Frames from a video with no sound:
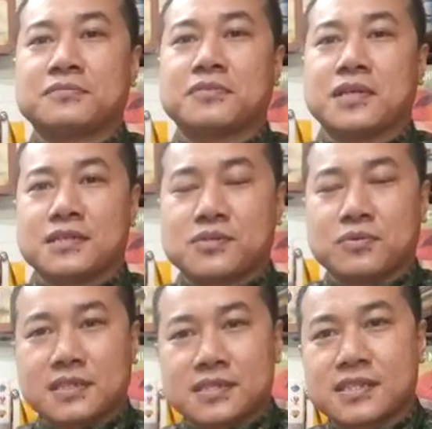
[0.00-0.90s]
for us to
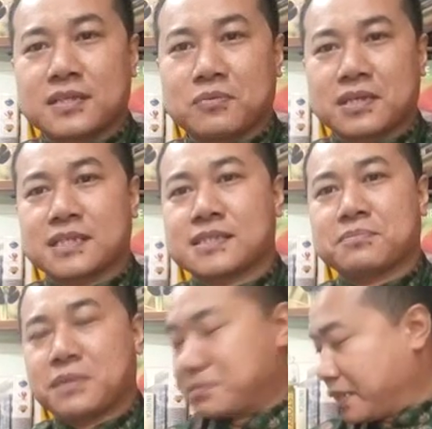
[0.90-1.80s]
understand what is
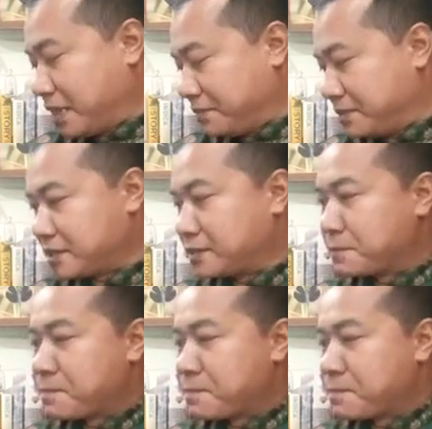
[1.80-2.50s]
meant by habitat.